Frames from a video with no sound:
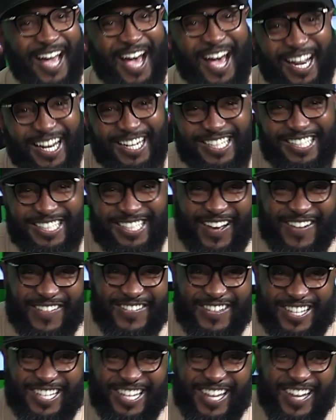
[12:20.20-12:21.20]
out of this
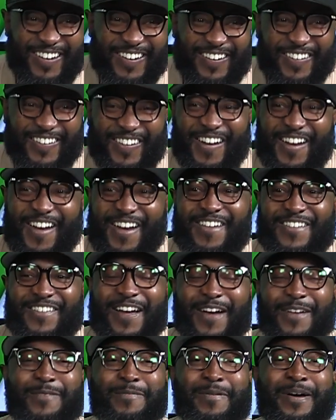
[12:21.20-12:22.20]
episode.
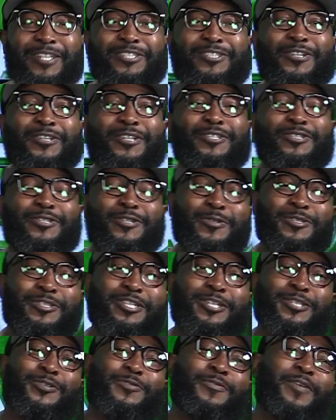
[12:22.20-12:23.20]
Family, make sure that you
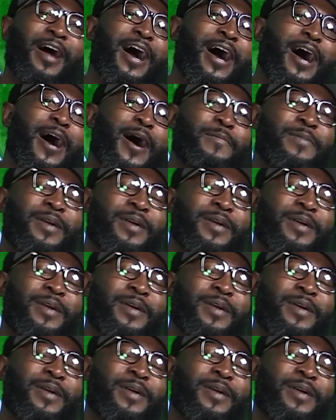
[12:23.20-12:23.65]
subscribe